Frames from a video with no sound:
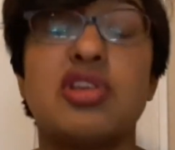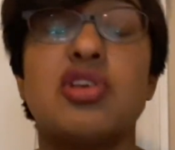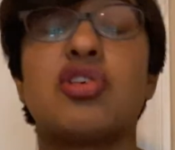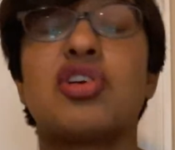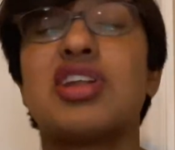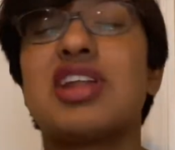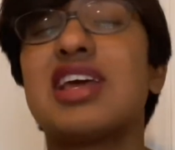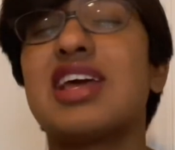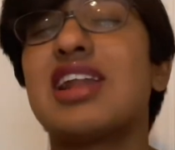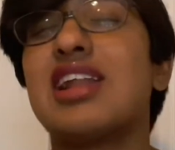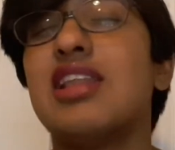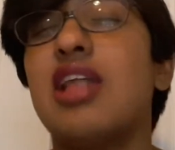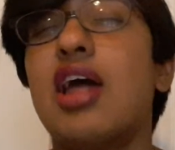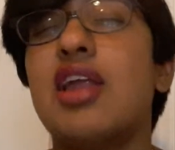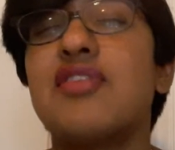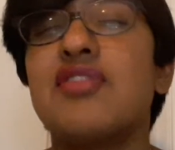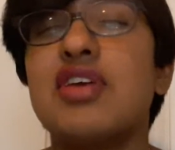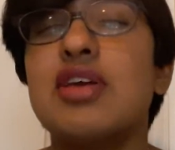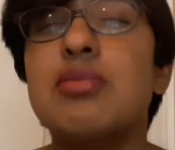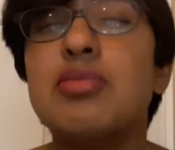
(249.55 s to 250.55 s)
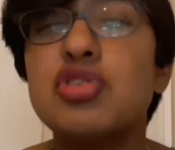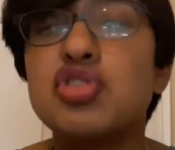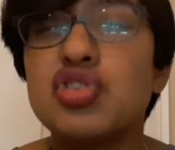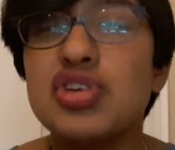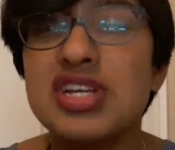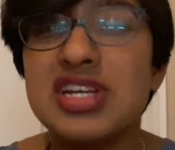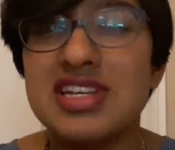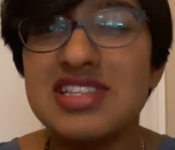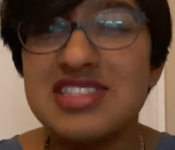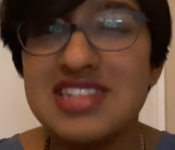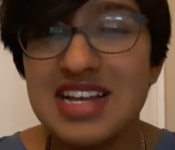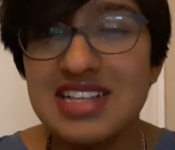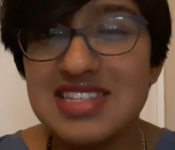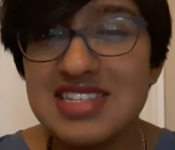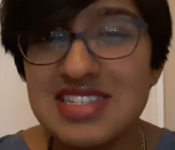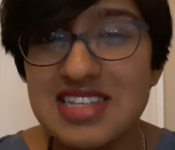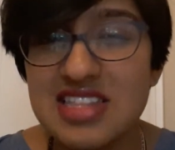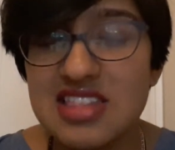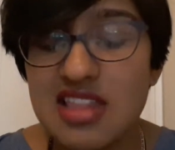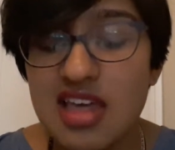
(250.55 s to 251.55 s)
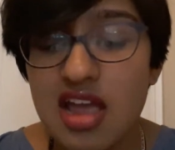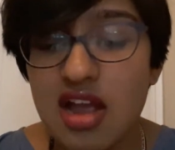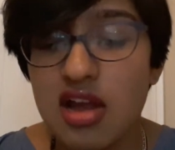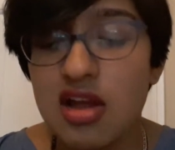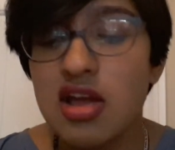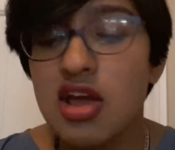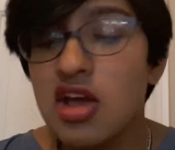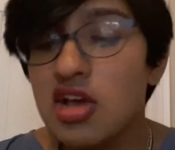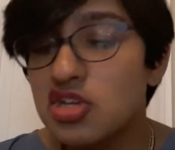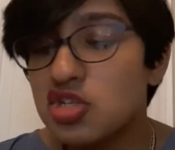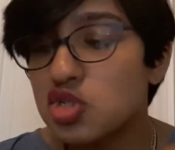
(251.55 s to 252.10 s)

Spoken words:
You're going to get a lot of imagery condensed in there,